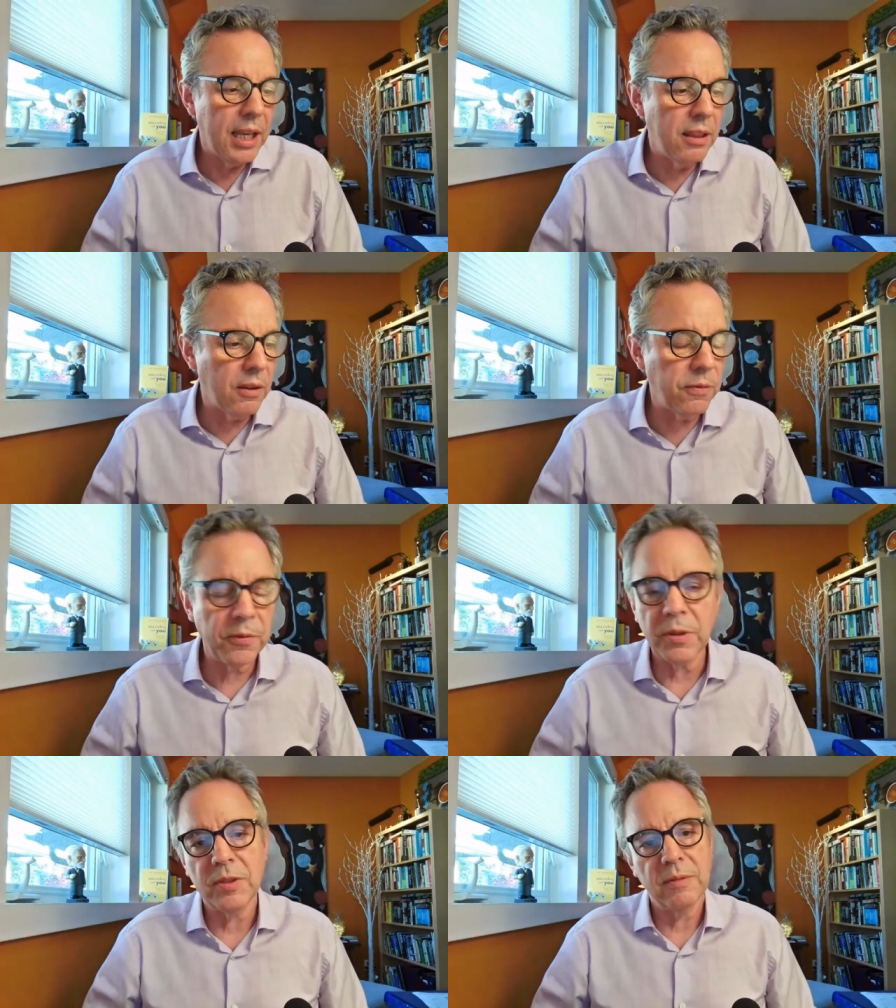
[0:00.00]
in the
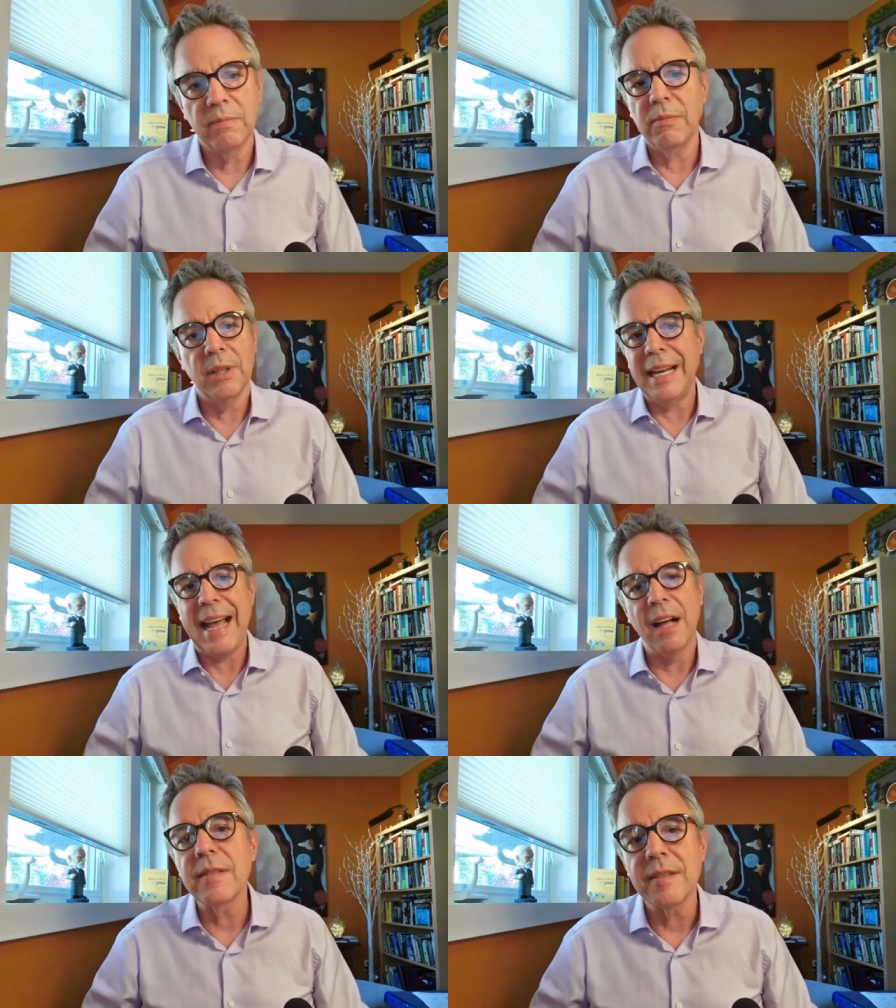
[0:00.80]
first
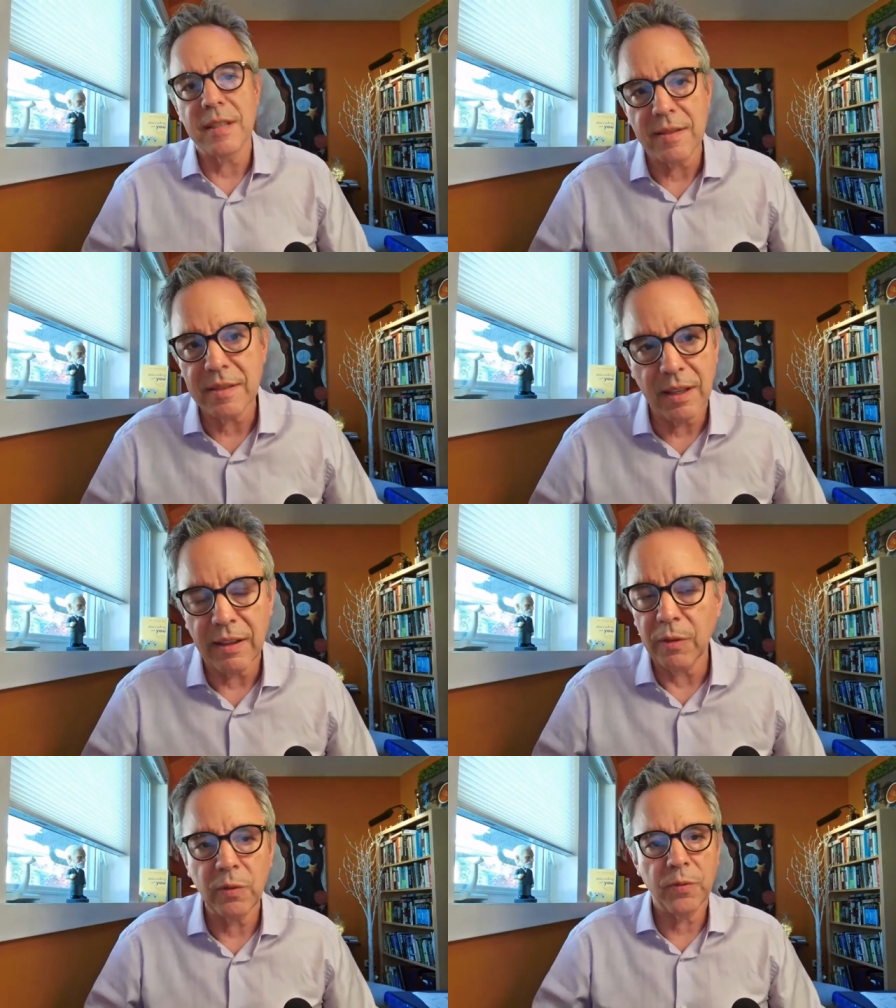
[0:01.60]
analysis, in
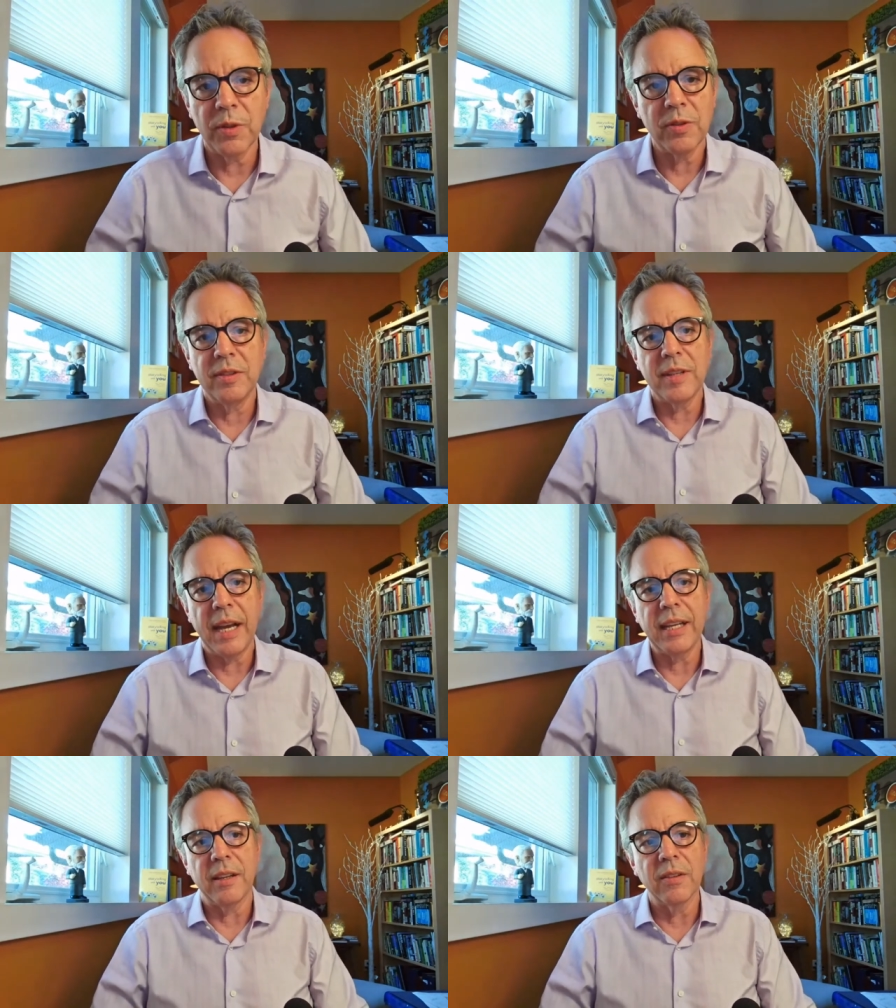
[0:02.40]
those first
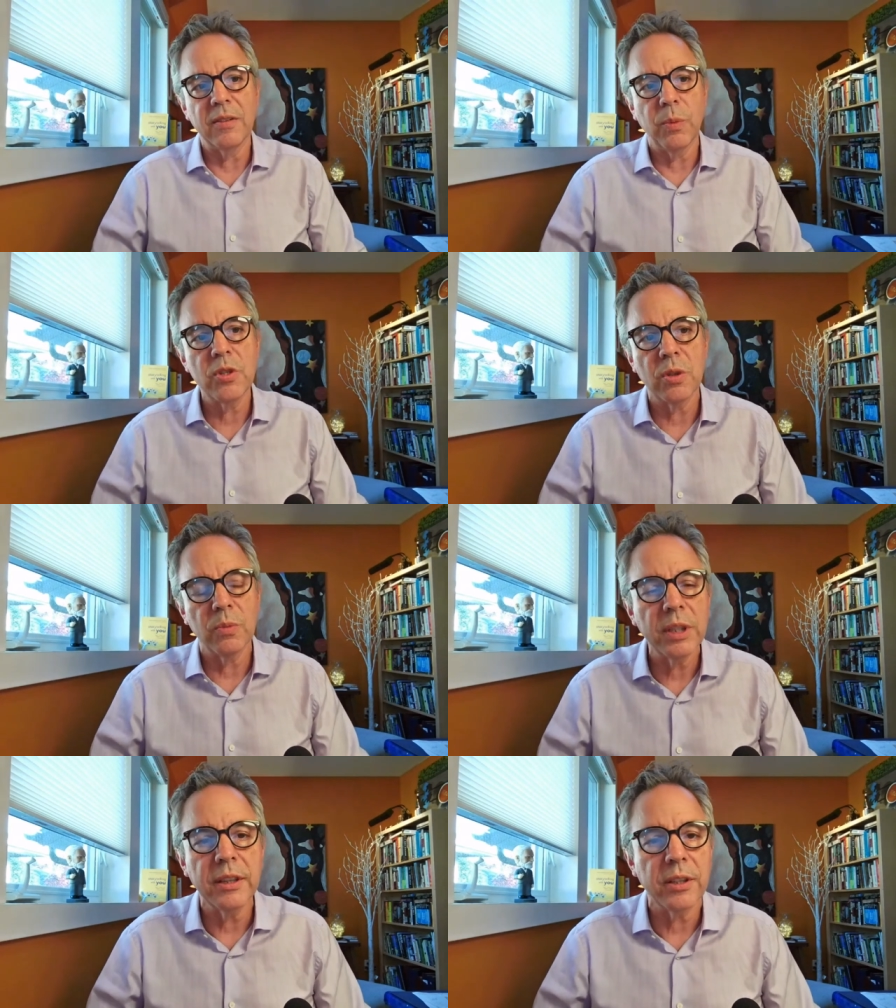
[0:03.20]
seconds, what you're
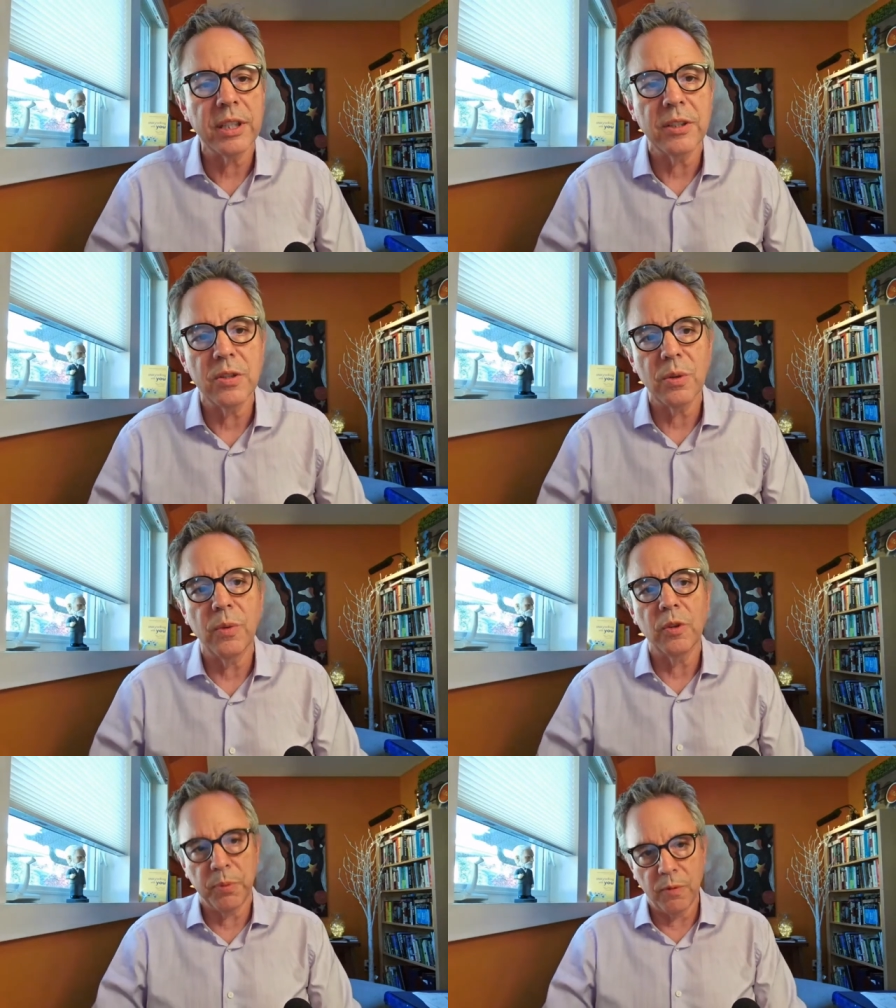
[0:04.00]
really looking to
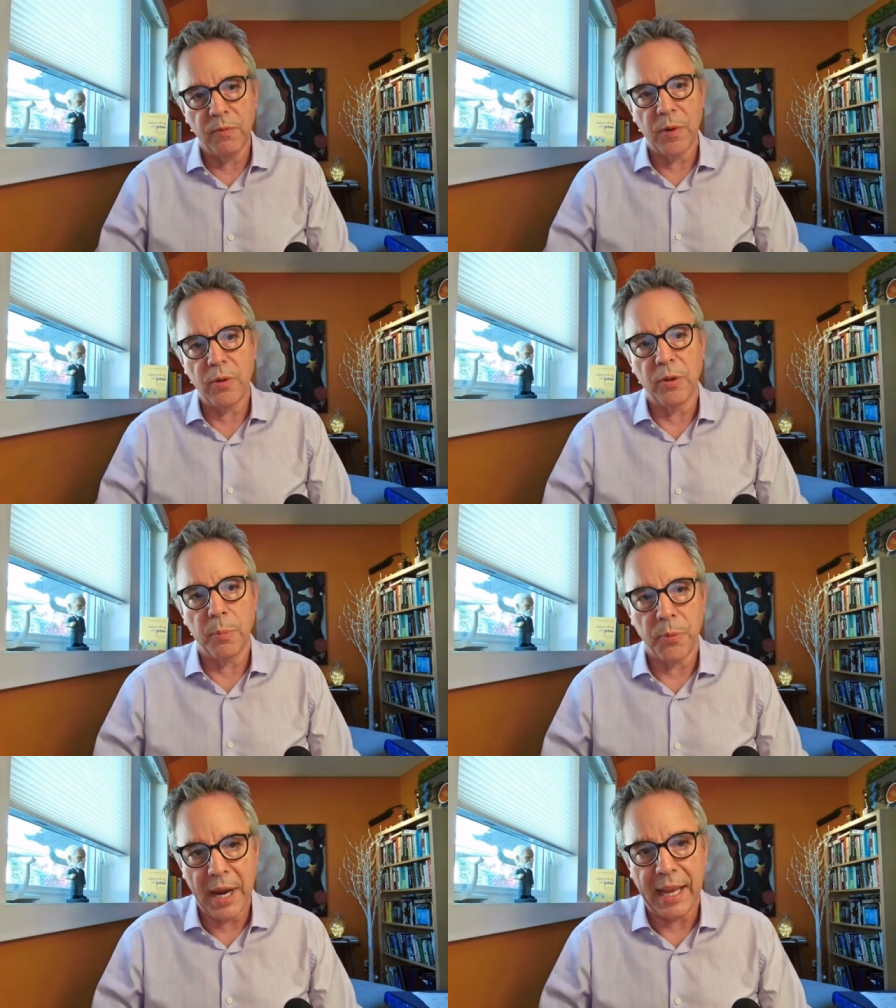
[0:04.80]
do is provoke the
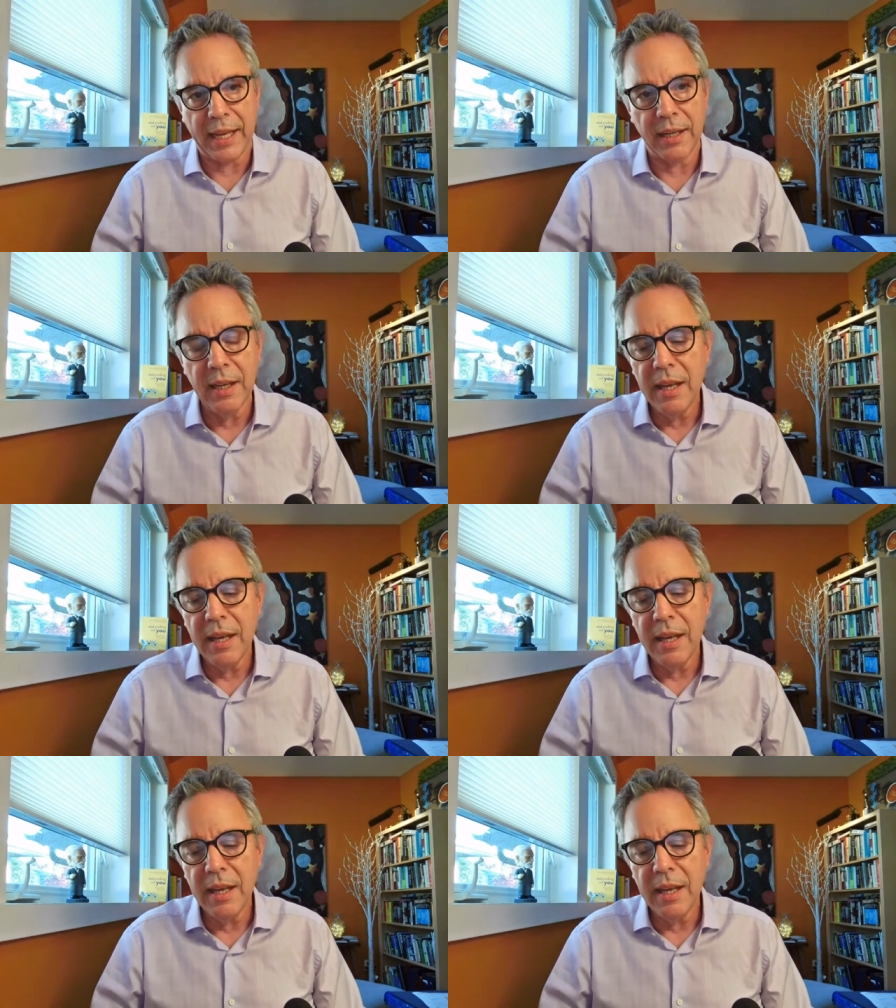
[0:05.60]
brain